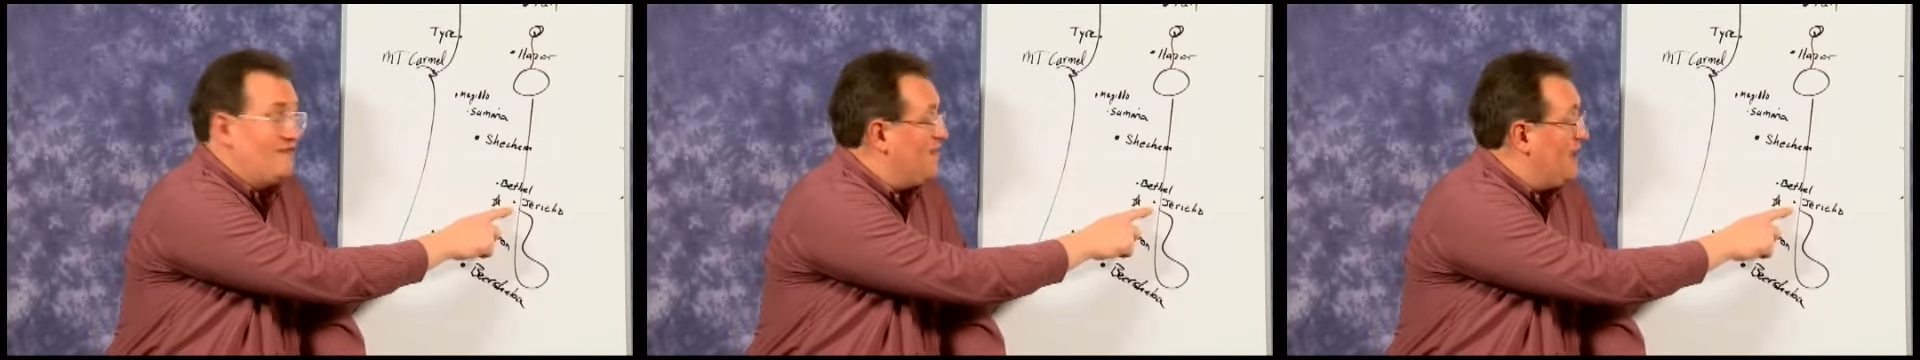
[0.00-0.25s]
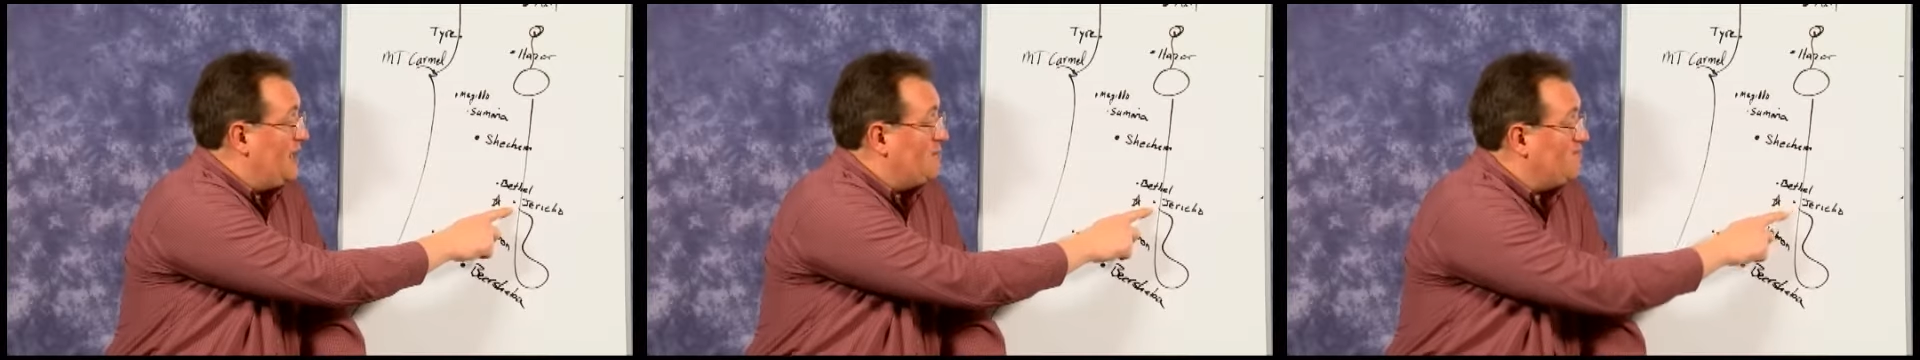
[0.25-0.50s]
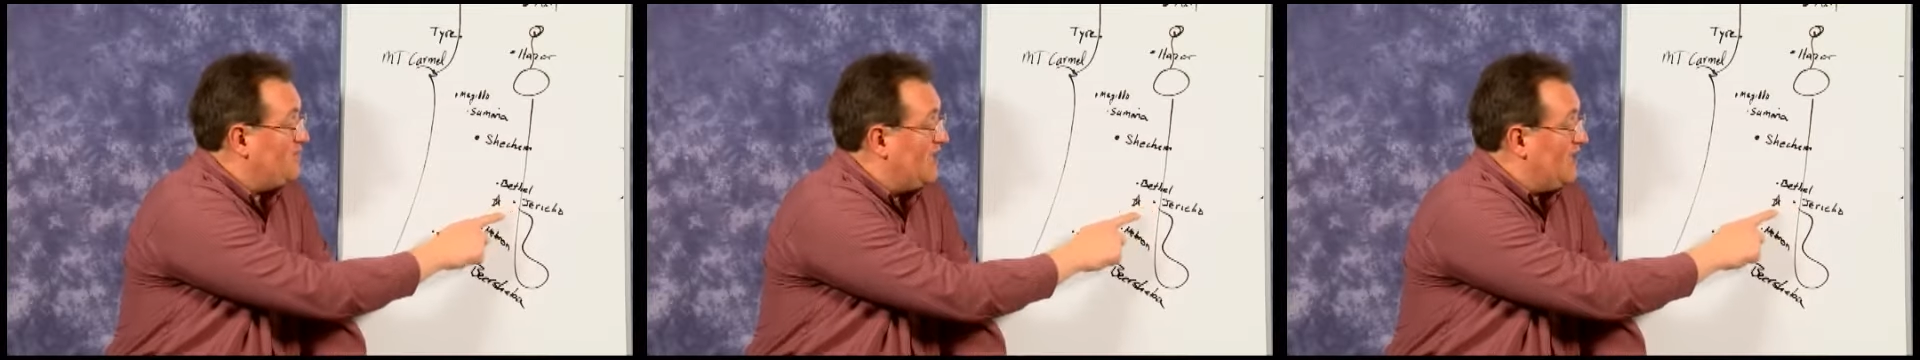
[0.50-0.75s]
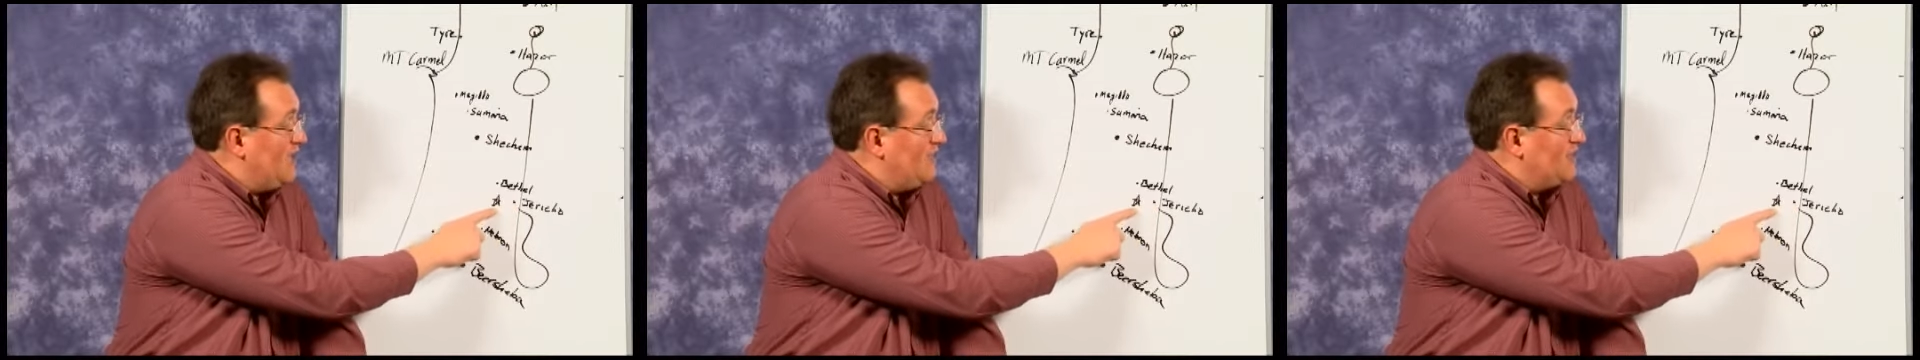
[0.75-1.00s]
fame,
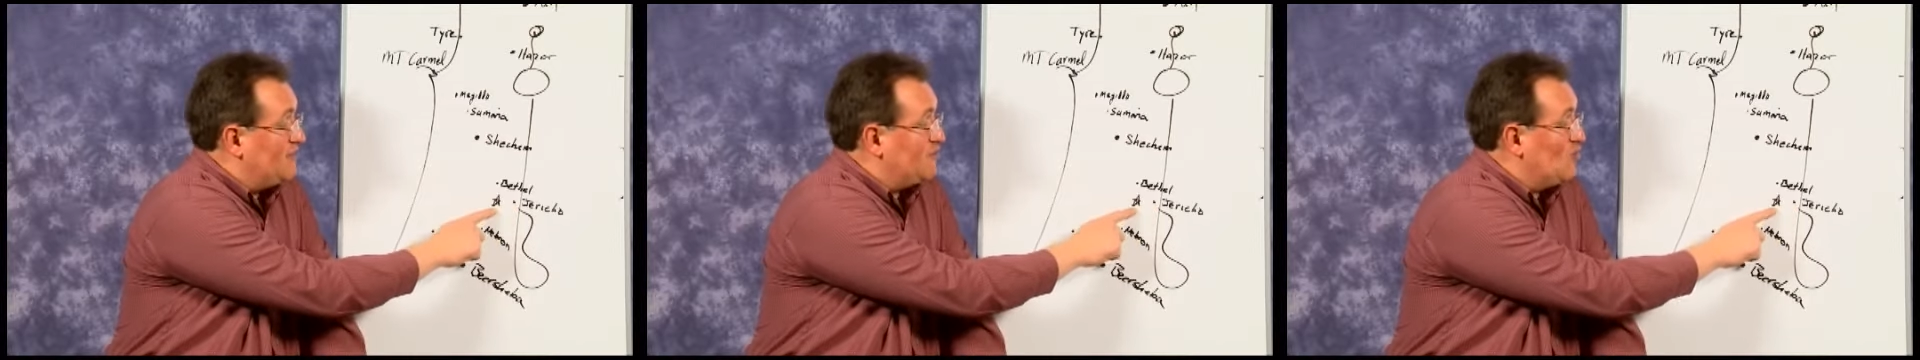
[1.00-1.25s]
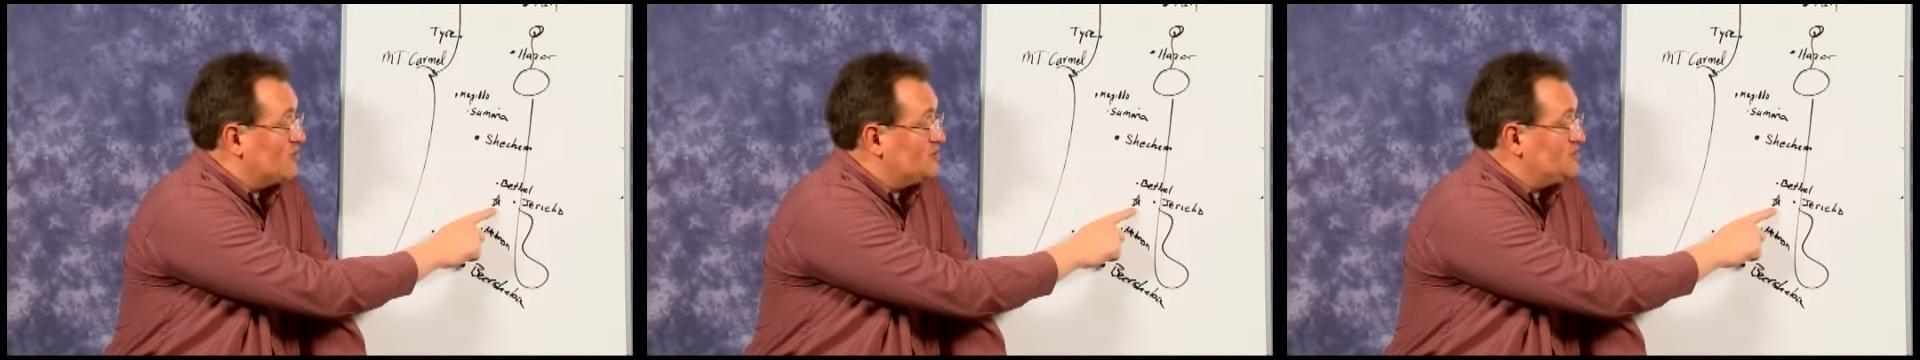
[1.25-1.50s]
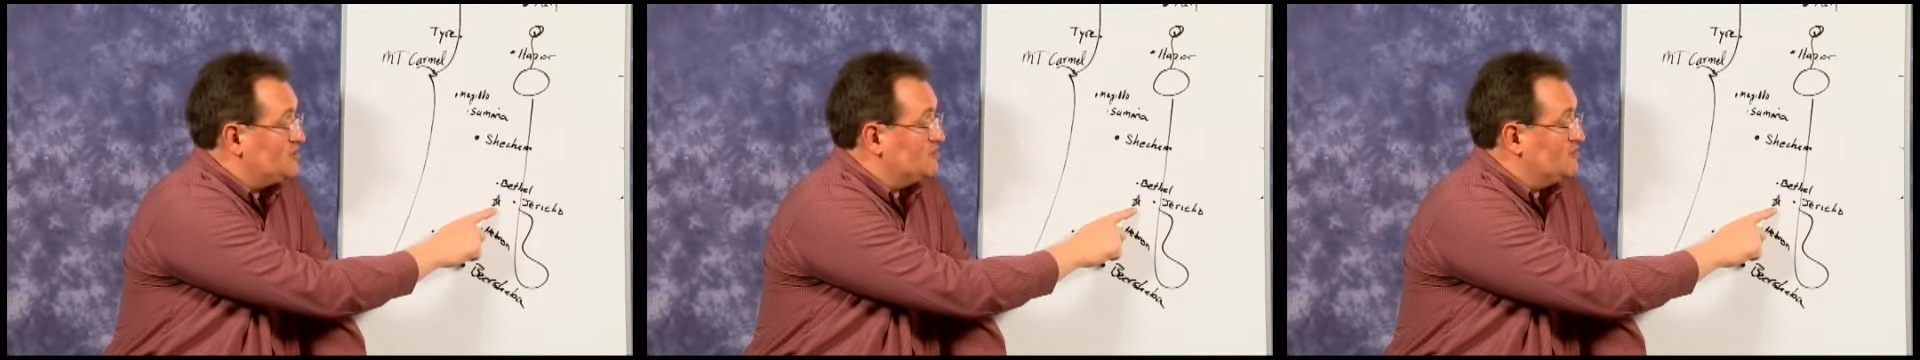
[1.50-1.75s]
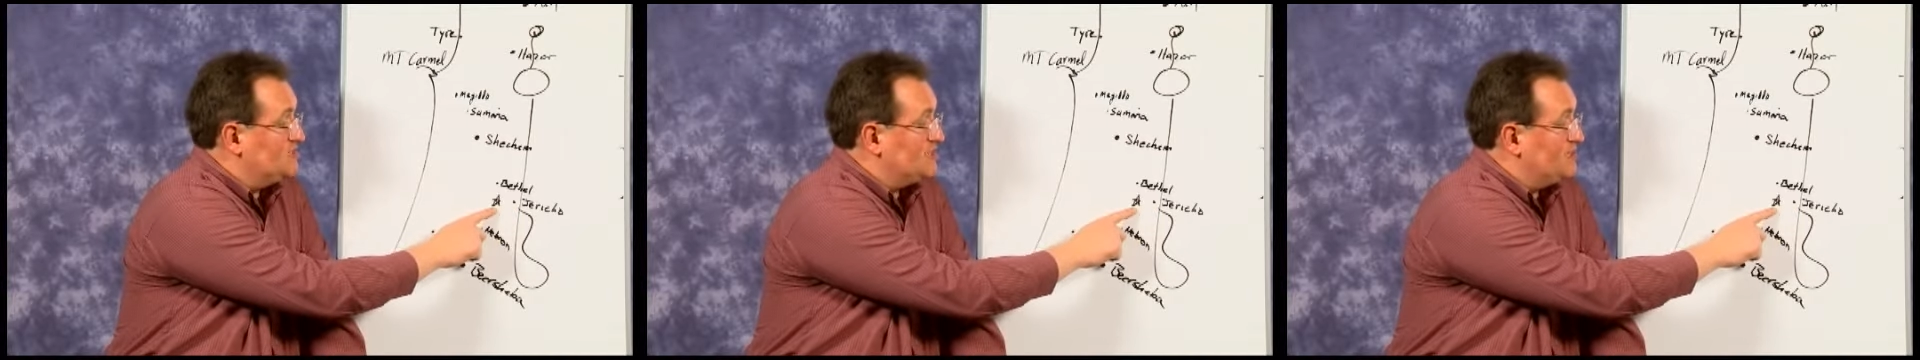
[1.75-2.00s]
and then of course
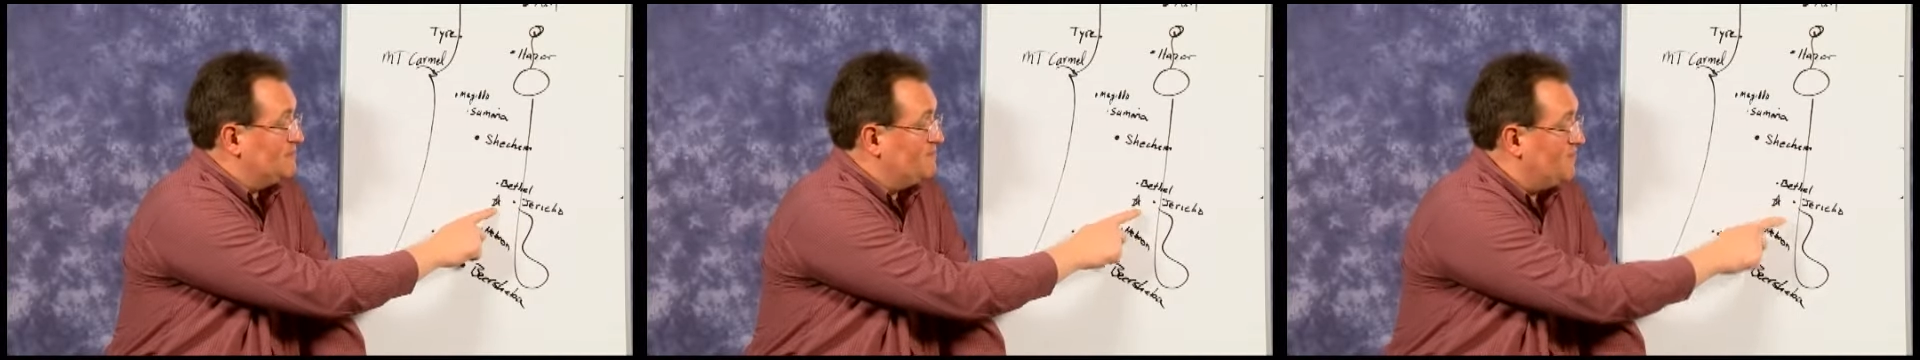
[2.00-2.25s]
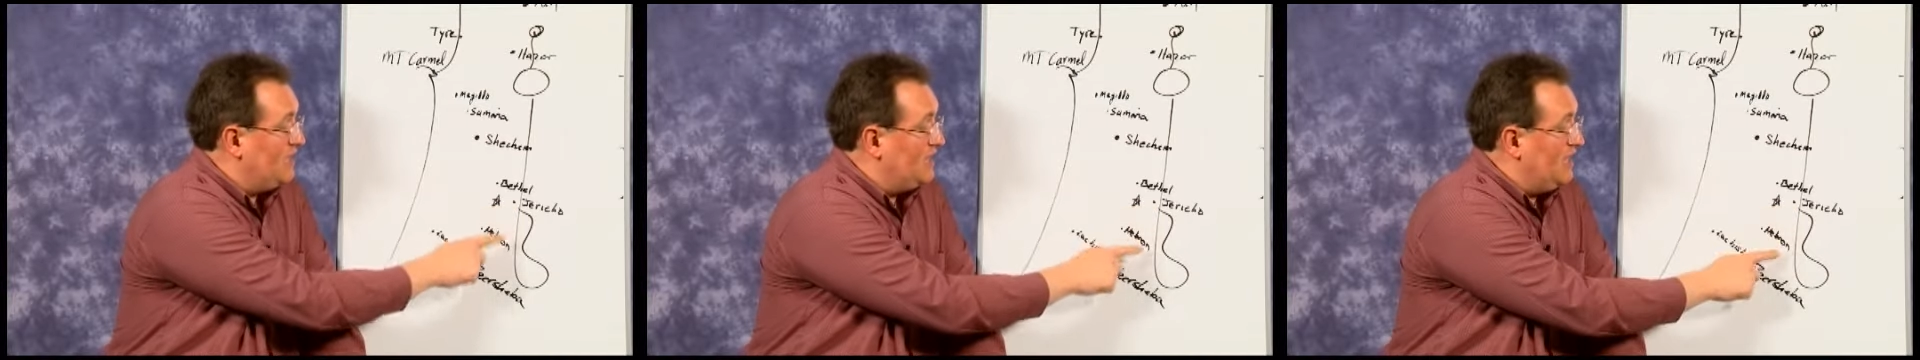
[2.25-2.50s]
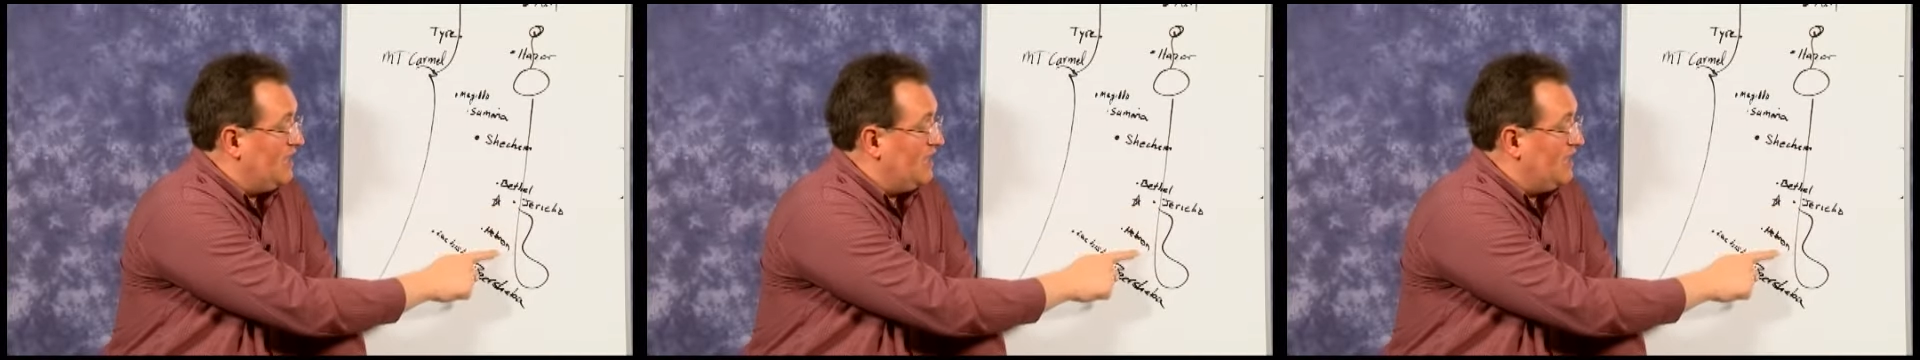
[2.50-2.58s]
Jerusalem.